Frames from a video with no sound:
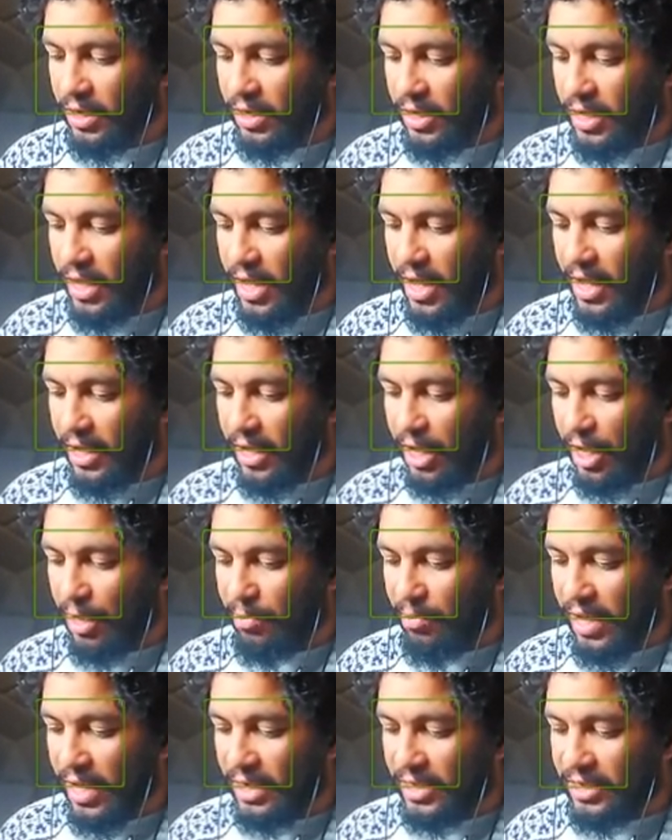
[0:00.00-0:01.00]
Yea, a
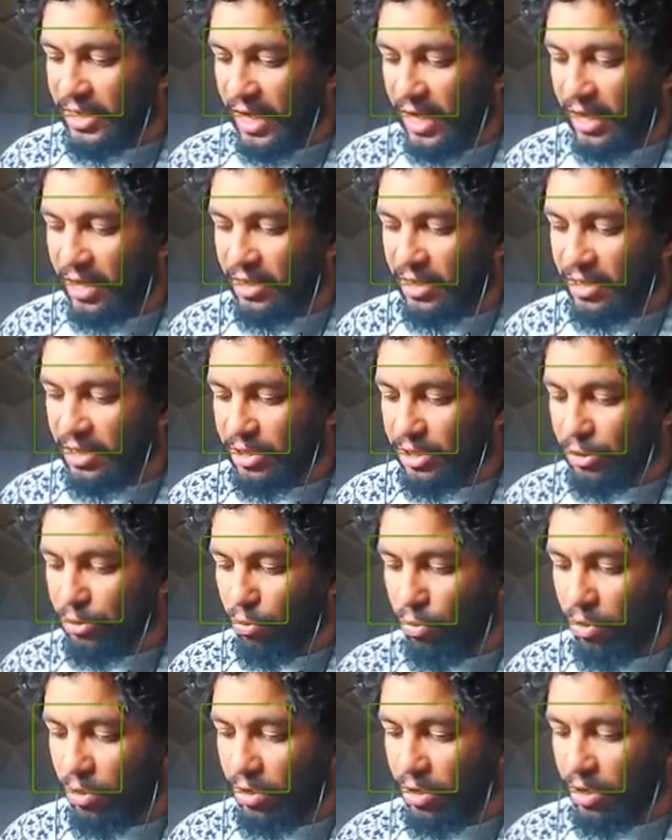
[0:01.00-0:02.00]
man taketh his
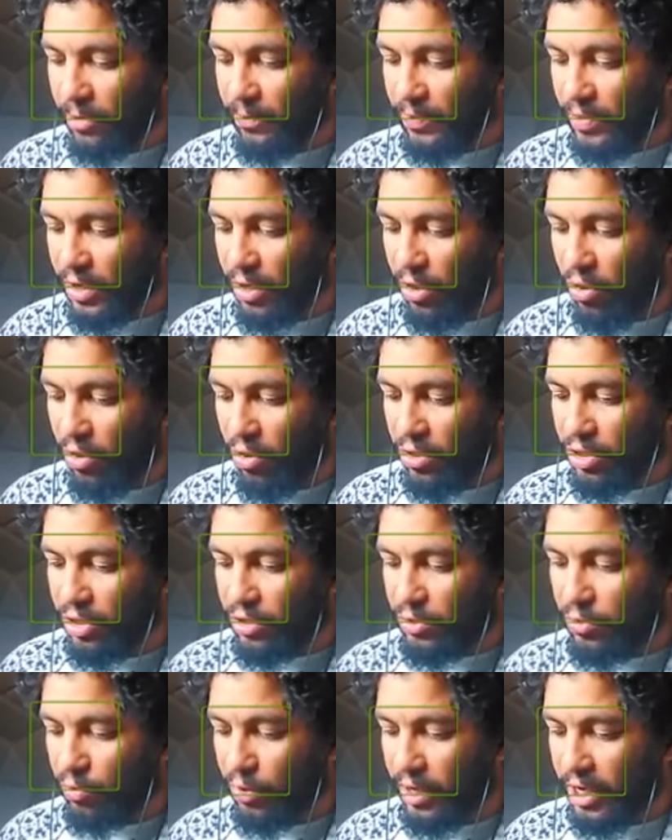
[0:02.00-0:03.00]
sword, and goeth
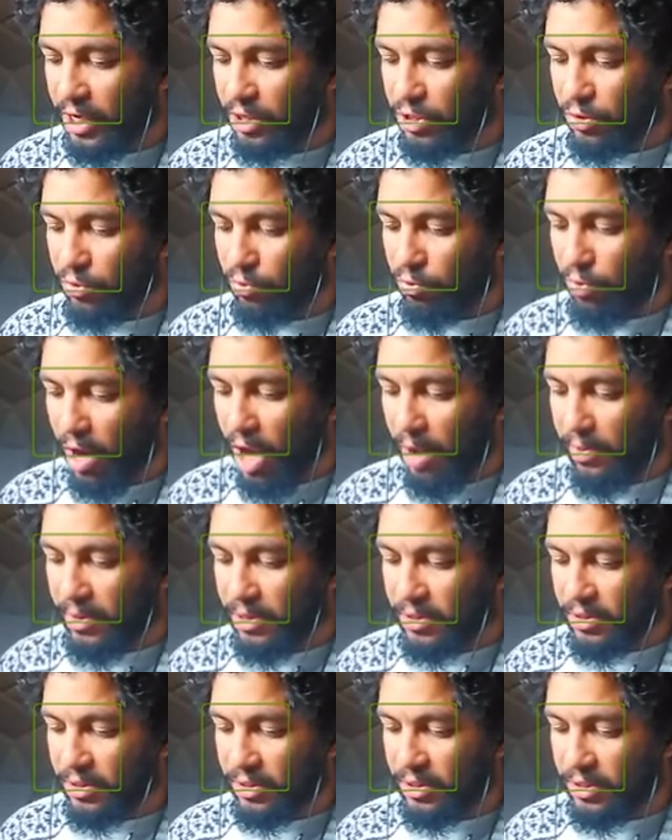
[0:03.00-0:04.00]
his way to rob
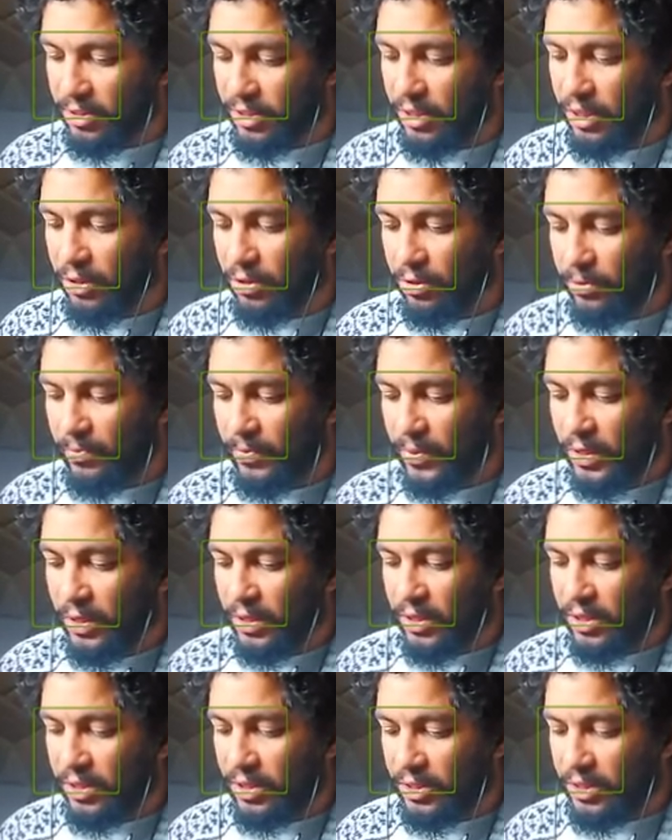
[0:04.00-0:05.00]
and to steal,
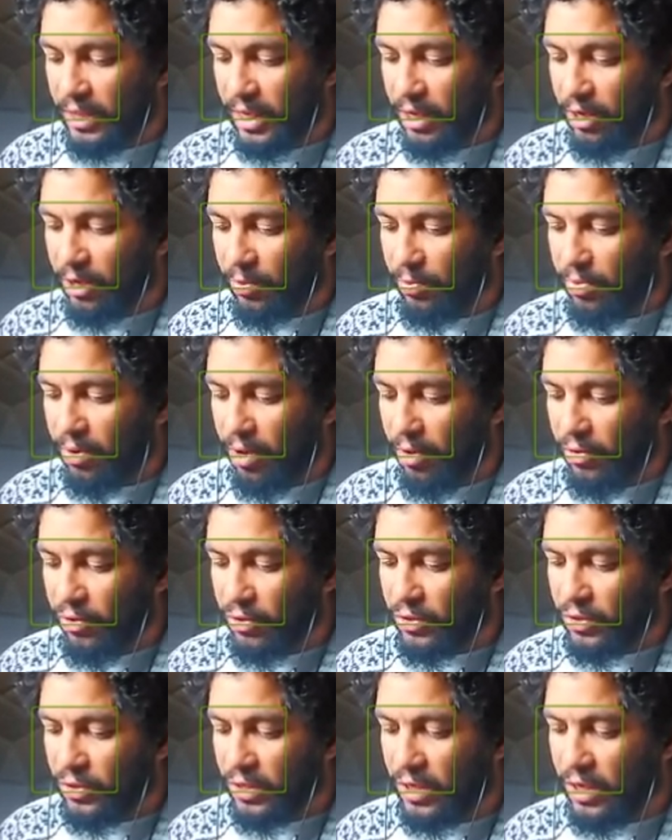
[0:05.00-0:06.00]
to sail upon
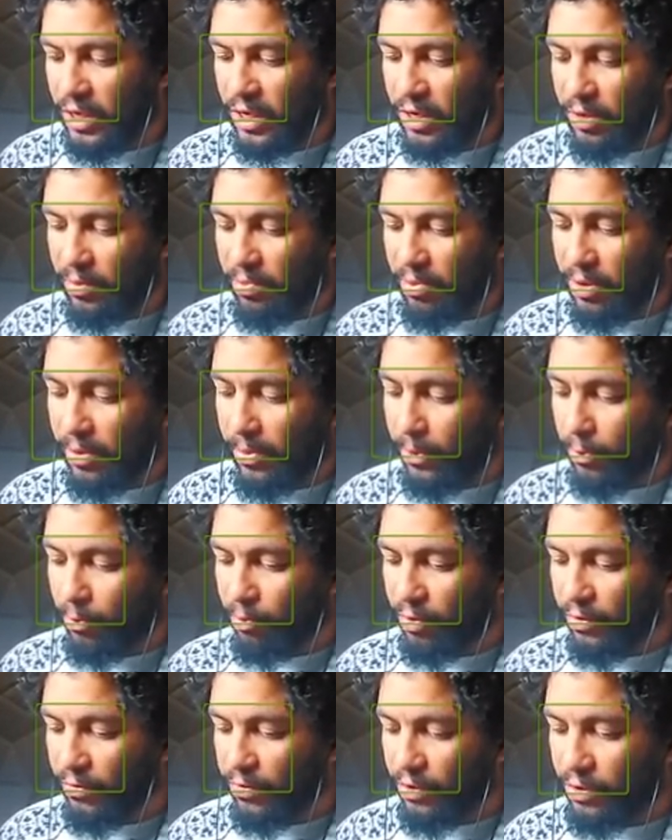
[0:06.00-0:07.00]
the sea and upon the
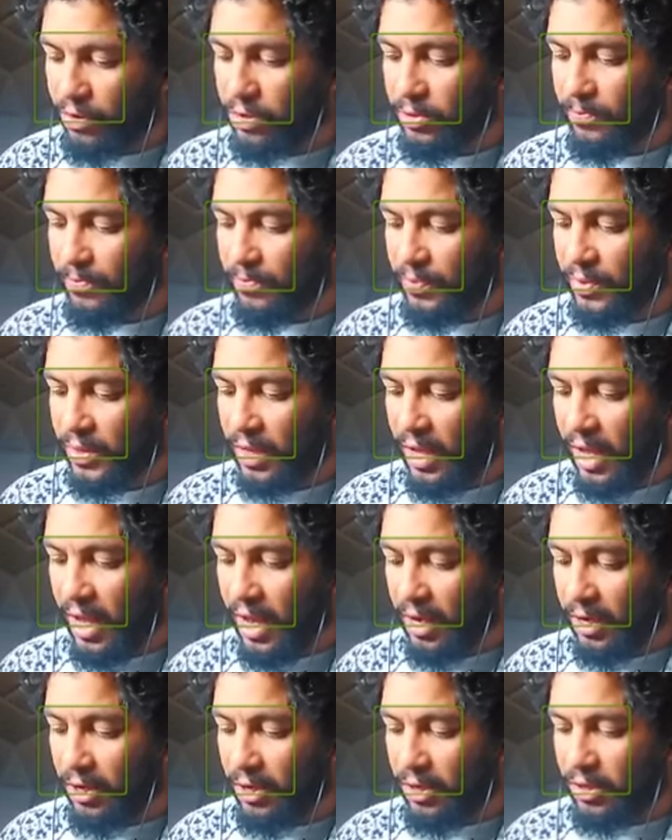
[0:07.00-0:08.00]
rivers,
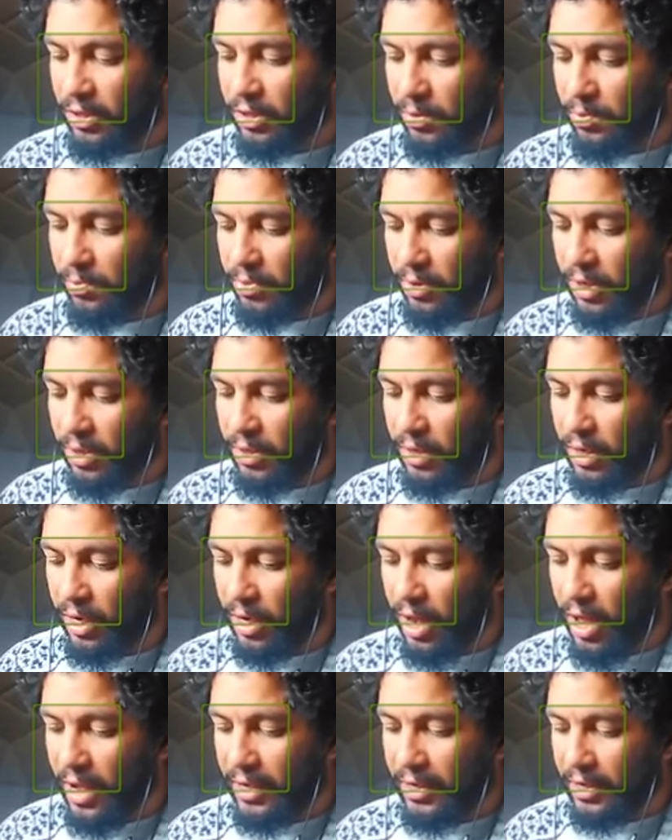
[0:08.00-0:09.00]
and looketh upon a
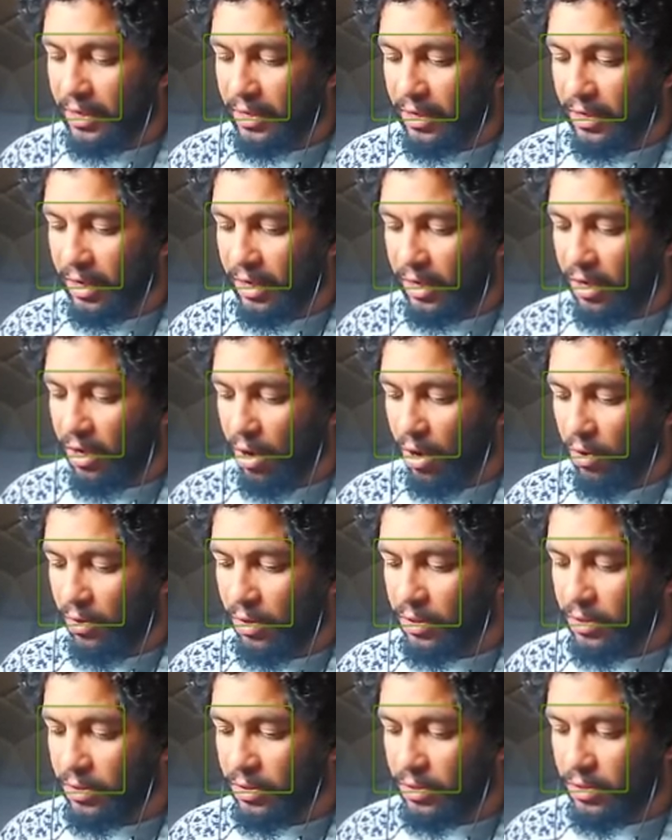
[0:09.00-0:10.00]
lion, and
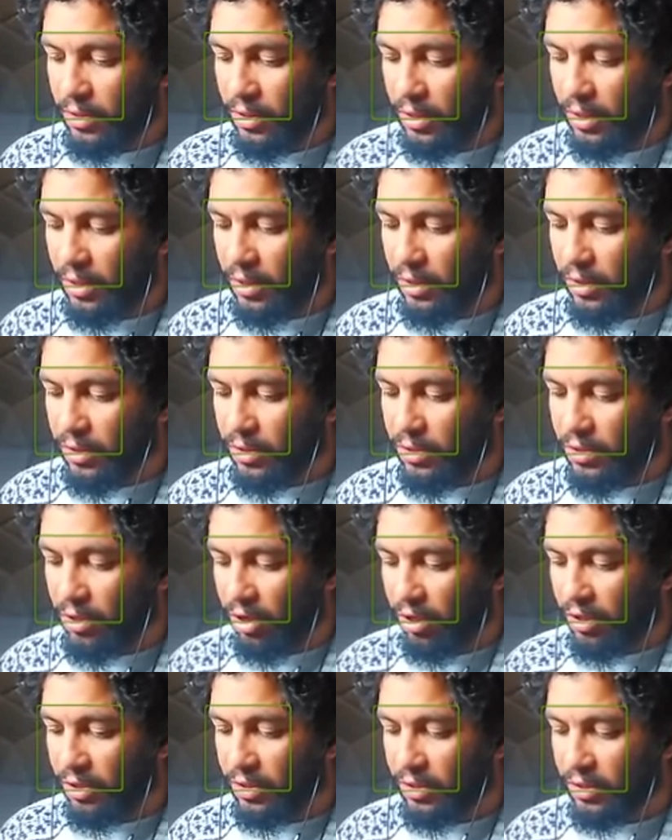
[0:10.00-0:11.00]
goeth in the
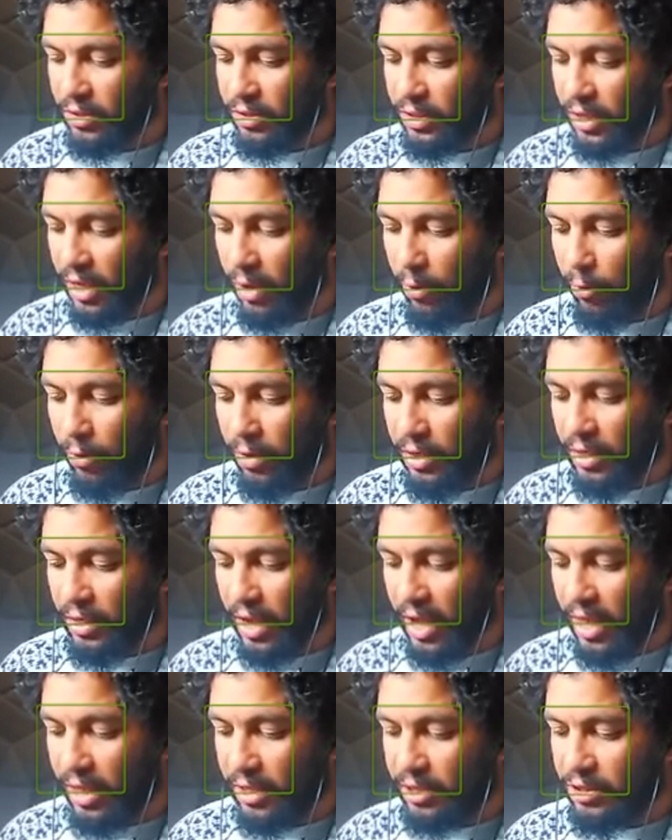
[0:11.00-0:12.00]
darkness, and when
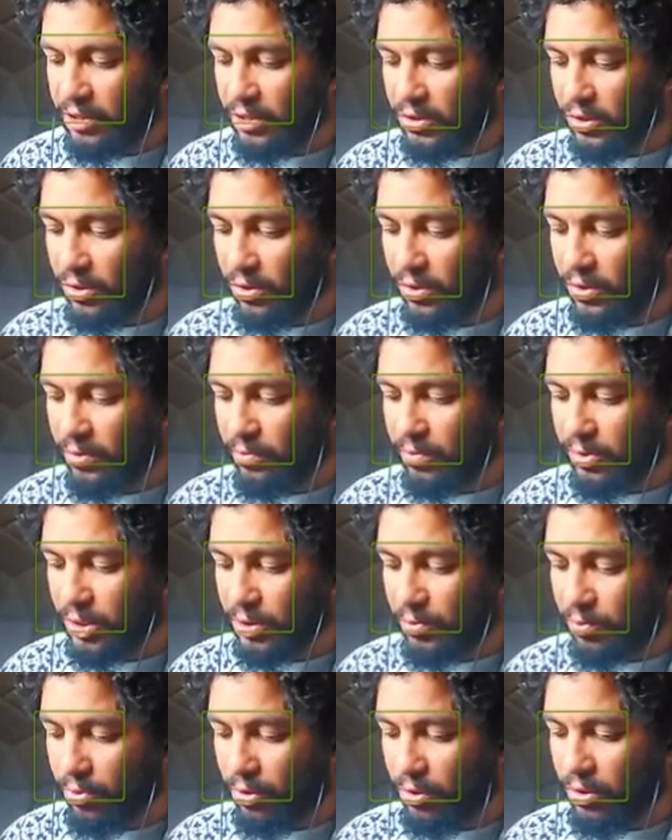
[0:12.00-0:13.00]
he hath stolen,
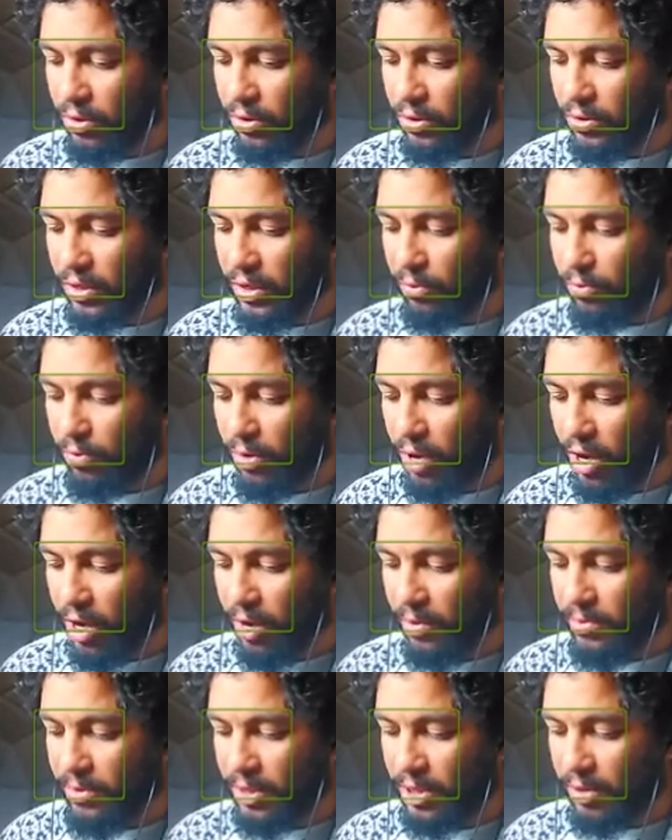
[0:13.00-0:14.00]
spoiled, and
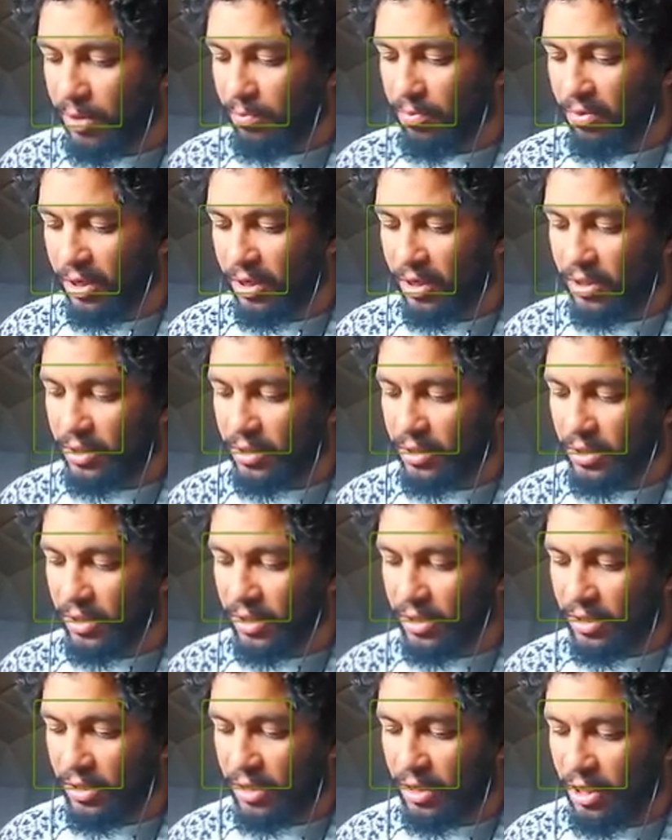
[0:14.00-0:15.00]
robbed, he bringeth
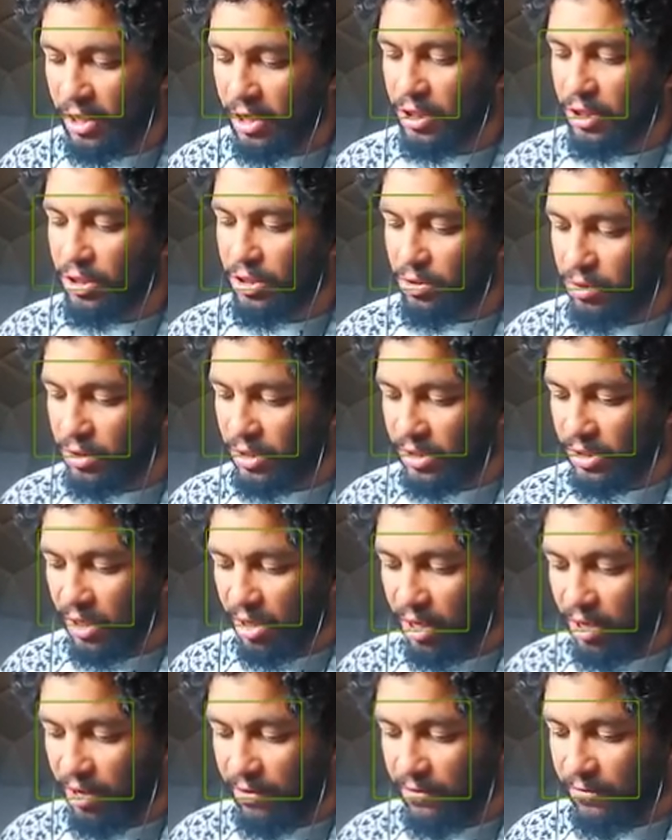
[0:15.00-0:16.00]
it to his
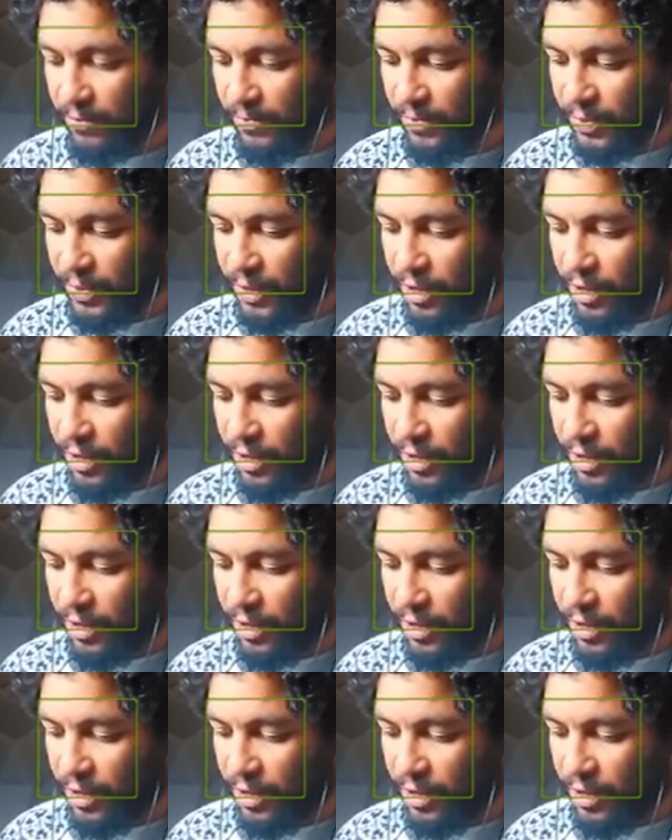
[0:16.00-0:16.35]
love.